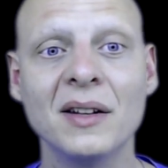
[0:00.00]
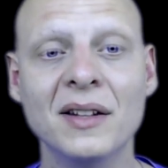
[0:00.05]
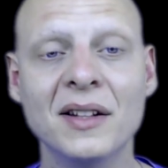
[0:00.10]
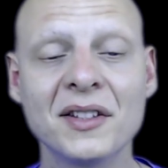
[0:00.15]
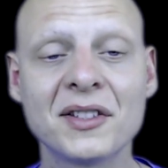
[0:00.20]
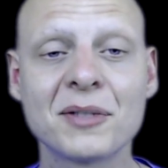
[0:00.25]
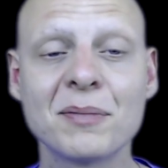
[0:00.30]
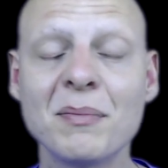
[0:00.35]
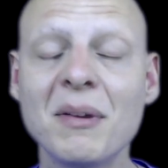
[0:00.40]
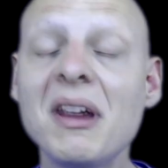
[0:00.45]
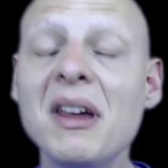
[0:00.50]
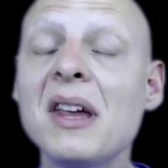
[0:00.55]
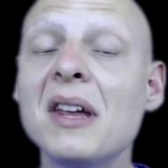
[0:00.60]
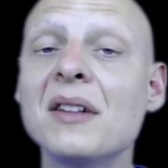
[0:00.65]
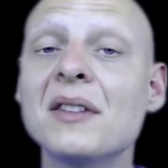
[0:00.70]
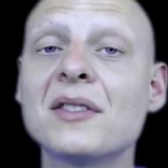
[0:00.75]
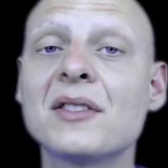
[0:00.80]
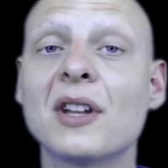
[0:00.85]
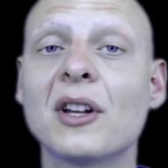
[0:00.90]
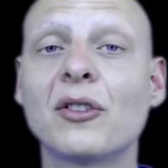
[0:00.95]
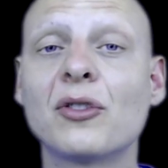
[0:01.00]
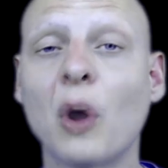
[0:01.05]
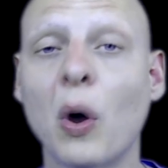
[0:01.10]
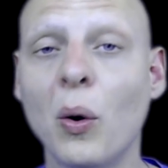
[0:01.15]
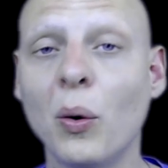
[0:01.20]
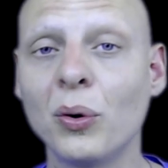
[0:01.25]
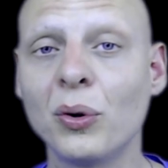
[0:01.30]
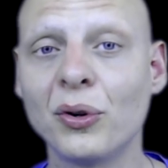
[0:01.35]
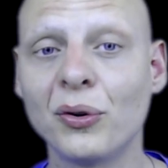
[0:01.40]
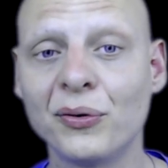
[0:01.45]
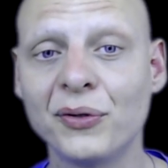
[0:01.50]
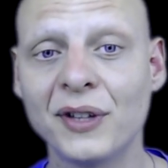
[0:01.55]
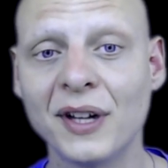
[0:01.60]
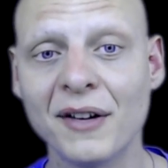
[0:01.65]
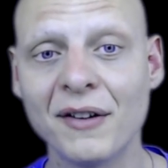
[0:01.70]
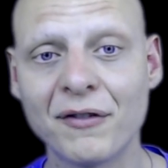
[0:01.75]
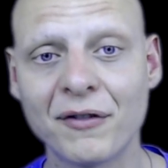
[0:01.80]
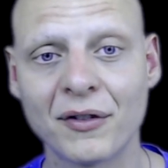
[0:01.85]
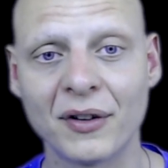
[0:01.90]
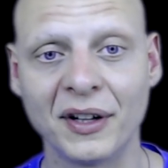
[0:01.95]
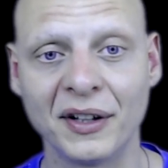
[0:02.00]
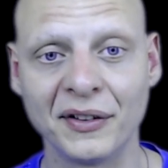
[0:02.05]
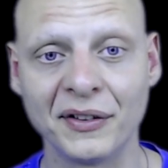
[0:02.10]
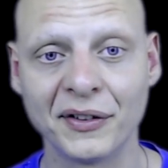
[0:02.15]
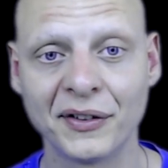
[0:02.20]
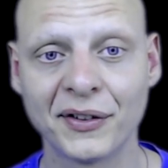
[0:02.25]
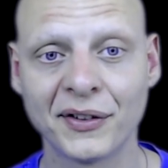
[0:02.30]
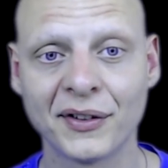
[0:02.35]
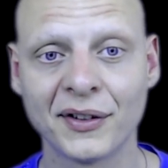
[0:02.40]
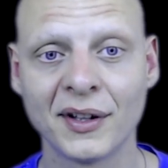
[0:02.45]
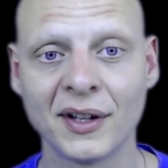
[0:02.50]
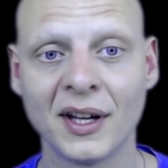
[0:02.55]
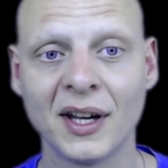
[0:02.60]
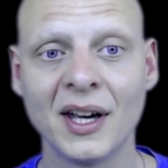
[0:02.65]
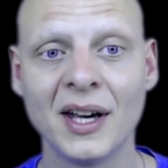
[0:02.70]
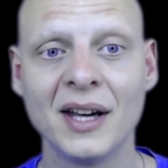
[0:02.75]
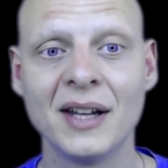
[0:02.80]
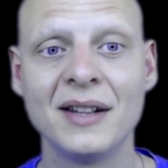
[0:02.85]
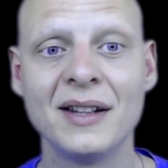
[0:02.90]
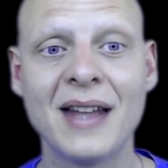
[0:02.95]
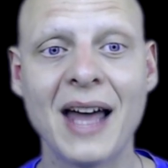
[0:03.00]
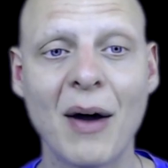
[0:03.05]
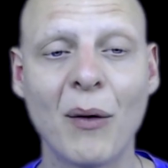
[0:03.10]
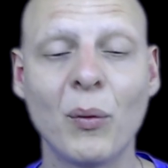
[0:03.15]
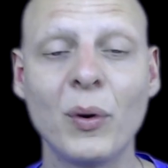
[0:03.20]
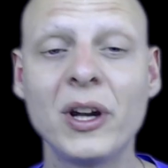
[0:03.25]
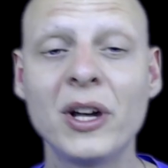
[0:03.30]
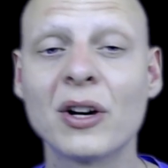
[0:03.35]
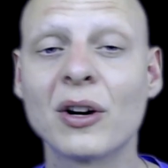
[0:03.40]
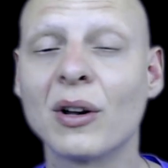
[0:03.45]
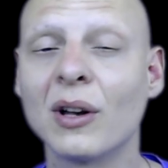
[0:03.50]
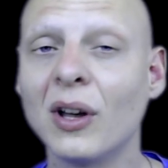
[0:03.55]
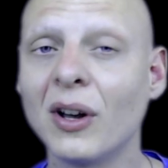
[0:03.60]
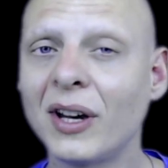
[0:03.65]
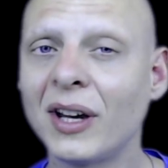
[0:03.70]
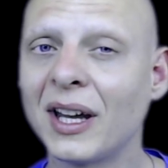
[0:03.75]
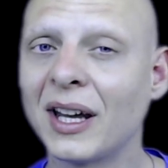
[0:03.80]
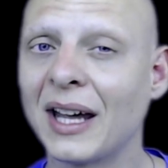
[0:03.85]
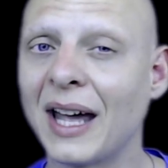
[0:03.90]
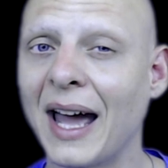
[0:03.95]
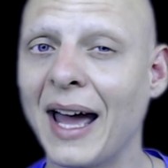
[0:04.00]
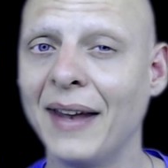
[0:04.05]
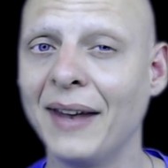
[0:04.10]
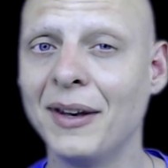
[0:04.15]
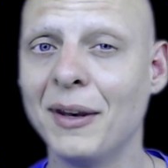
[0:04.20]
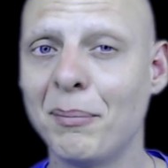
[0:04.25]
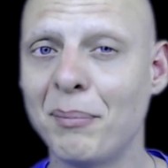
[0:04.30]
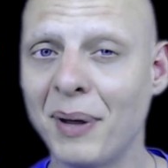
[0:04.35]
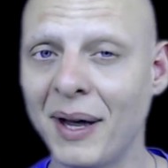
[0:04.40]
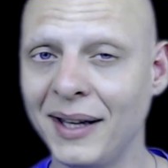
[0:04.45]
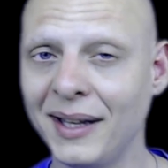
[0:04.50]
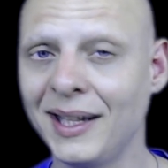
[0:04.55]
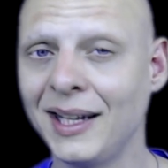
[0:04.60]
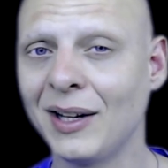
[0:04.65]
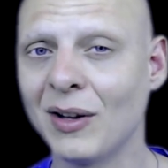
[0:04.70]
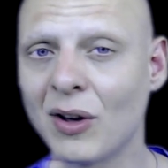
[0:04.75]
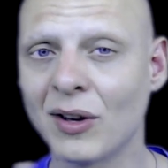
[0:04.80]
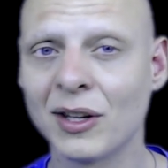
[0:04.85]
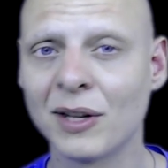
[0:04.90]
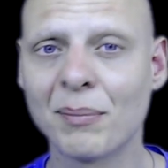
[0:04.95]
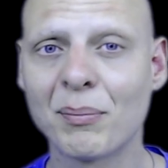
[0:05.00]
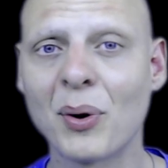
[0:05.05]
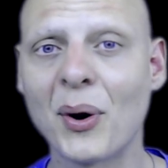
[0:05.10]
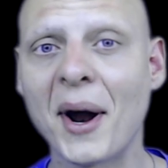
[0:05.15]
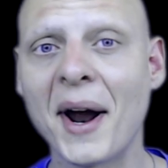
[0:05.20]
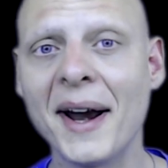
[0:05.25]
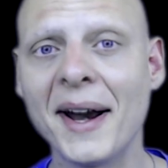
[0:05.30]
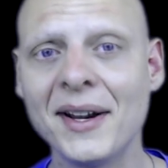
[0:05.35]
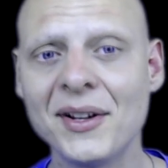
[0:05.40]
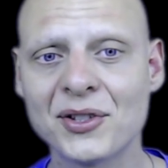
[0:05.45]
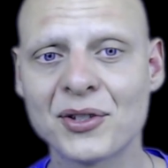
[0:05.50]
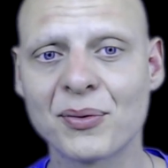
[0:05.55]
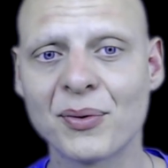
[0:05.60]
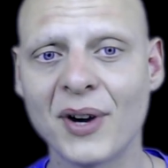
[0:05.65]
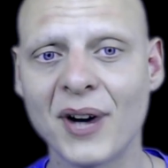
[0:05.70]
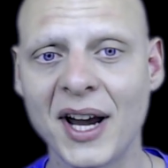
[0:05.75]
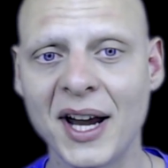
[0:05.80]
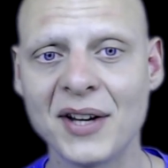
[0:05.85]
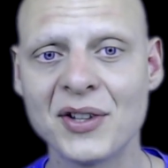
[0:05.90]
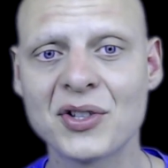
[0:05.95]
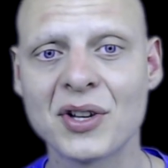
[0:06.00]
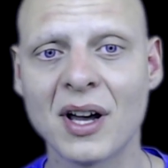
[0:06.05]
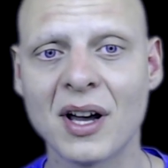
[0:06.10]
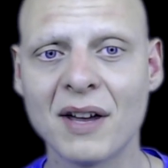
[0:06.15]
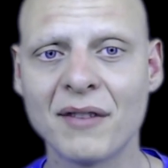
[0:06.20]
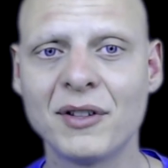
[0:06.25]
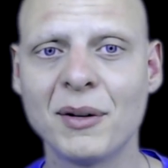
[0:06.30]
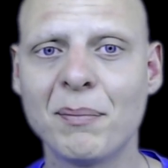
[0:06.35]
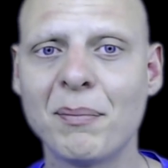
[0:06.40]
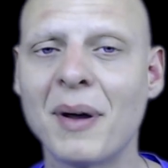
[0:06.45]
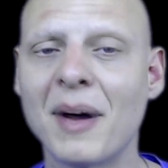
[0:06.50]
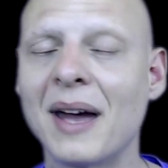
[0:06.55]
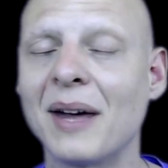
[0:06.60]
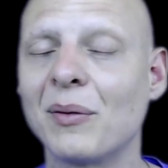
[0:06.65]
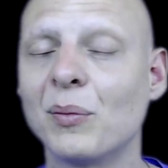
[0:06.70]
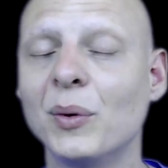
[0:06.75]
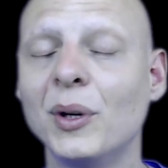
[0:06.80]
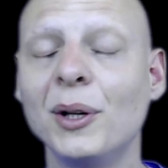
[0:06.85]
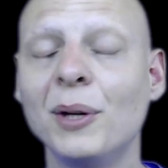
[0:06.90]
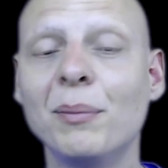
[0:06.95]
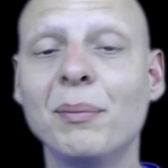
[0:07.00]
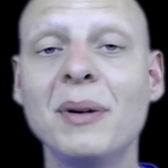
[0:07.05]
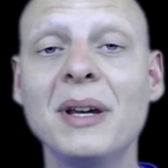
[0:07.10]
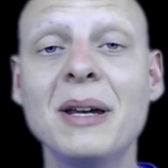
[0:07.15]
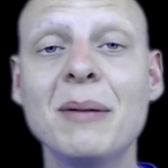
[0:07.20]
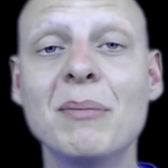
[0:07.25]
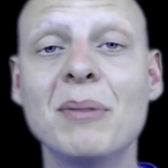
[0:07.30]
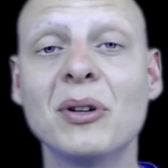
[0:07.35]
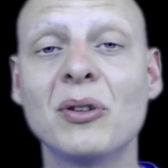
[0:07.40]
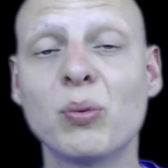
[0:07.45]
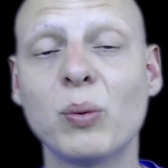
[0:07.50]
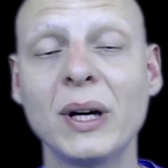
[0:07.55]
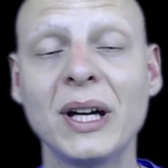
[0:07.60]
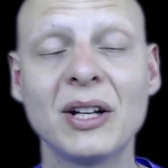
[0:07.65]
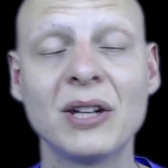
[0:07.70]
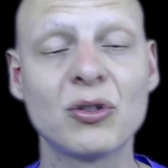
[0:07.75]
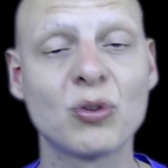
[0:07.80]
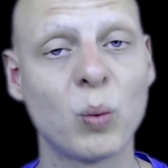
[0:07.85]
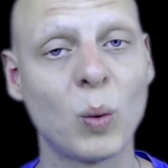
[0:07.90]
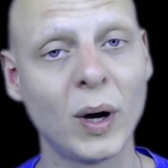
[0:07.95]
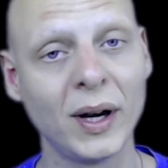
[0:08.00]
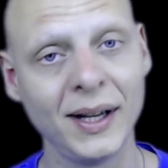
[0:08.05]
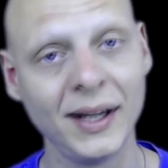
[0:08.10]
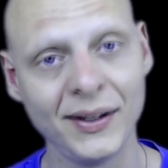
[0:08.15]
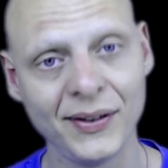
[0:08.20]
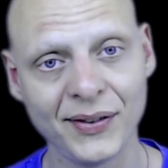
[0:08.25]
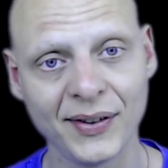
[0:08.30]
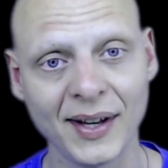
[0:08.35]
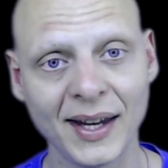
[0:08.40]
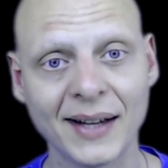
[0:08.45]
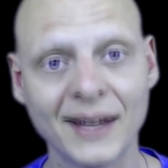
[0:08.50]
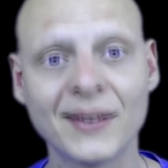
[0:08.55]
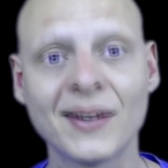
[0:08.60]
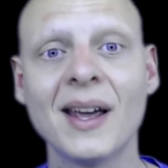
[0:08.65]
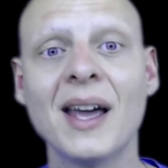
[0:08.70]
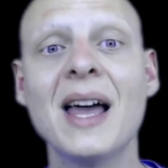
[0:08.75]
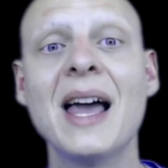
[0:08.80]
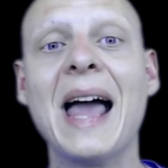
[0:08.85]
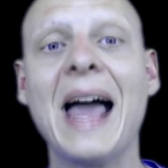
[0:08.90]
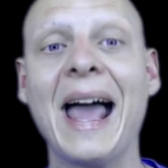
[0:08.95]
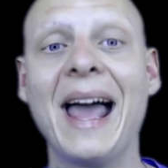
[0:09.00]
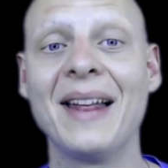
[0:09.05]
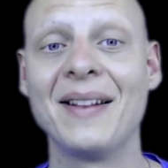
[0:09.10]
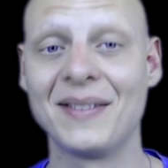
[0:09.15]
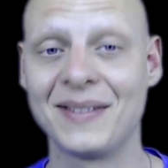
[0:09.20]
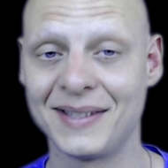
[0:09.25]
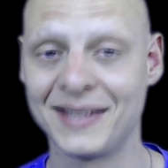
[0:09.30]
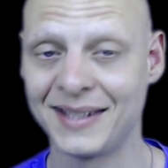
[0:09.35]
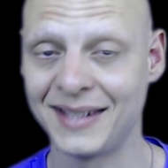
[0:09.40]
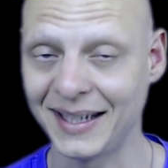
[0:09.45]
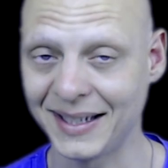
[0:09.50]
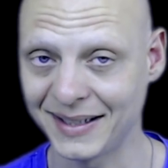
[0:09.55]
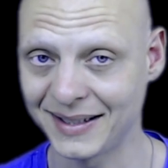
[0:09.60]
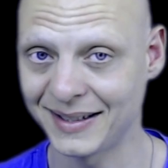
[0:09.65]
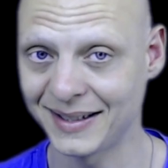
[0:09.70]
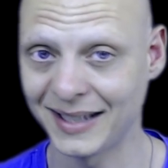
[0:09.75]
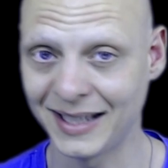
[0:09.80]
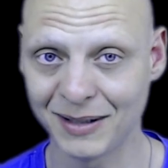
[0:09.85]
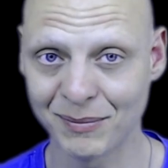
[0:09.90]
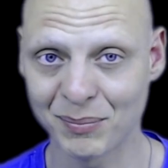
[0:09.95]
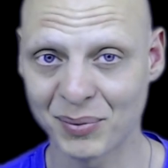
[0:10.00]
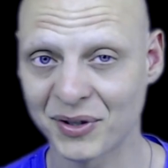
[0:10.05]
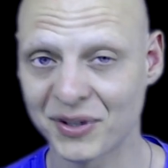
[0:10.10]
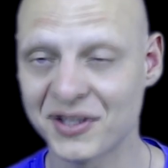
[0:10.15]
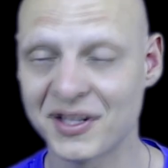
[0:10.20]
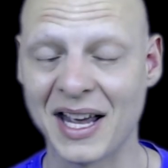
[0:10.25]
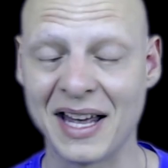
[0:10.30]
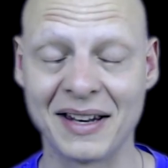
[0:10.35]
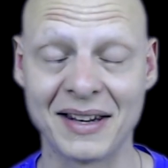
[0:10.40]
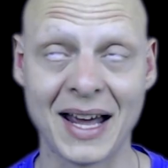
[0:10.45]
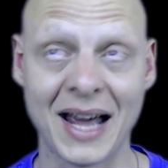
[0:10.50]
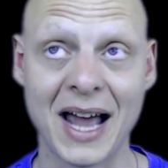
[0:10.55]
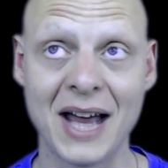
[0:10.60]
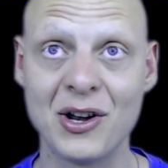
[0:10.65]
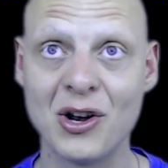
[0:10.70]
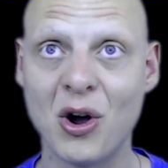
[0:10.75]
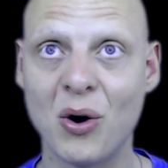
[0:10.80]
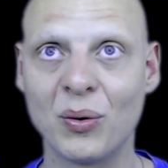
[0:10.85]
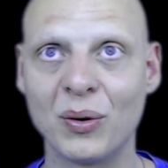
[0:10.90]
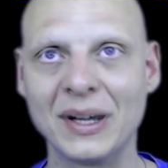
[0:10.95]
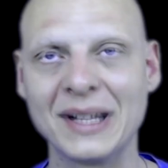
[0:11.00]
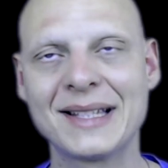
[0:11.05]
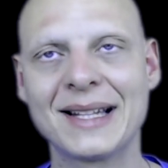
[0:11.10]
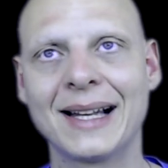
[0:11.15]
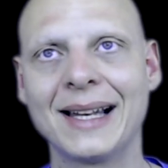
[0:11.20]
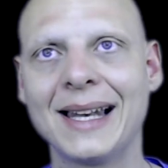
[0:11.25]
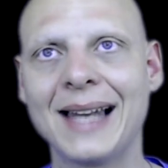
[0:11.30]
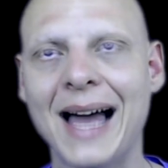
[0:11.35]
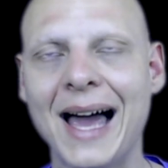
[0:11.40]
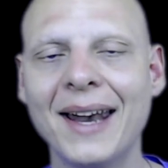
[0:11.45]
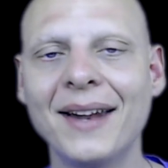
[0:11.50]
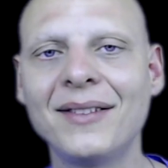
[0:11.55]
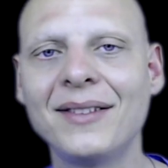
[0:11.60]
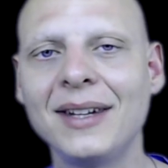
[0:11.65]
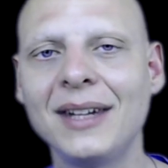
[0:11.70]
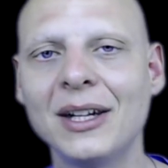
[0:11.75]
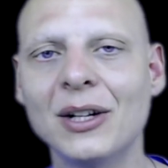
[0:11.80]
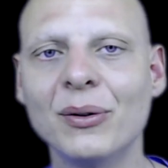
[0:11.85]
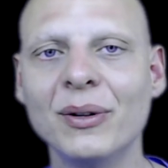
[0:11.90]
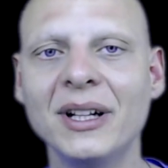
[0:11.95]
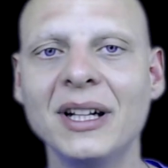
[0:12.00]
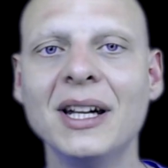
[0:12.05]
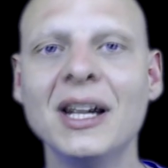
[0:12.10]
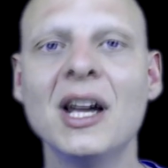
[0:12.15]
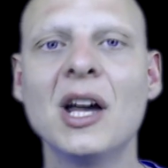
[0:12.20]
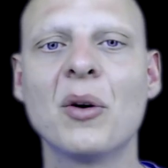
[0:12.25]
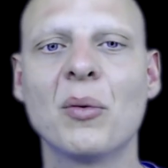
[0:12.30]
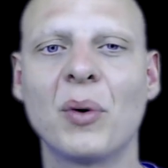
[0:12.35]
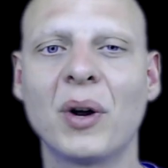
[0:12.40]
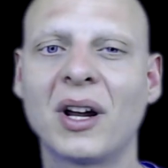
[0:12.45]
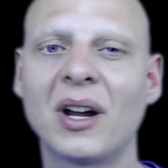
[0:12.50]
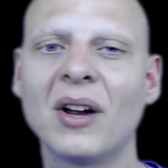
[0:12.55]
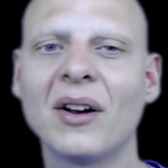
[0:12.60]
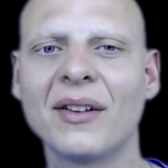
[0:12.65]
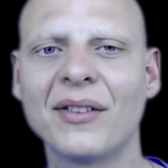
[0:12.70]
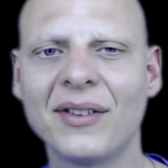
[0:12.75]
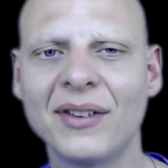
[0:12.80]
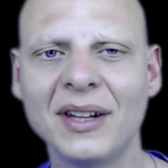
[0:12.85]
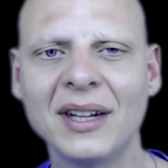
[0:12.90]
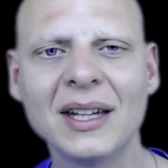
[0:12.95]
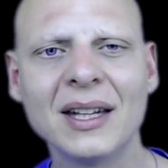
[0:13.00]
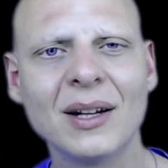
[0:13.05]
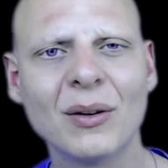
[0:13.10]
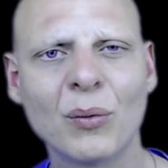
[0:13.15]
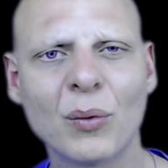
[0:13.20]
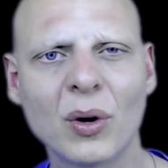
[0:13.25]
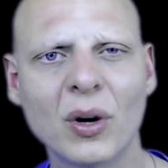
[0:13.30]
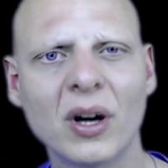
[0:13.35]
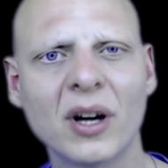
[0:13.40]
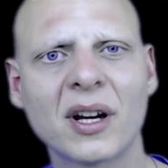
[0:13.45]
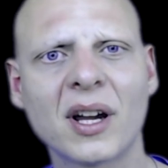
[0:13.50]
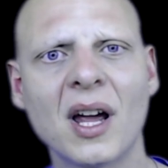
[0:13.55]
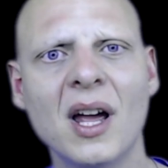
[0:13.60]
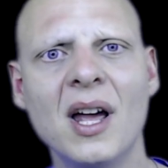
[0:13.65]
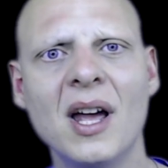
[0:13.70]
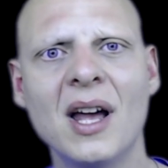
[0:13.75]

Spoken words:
This means the total difference that we are looking at, depending on the price range of the pet, will be between 26 and 16%. I know it's a lot of theory. We're gonna see it in work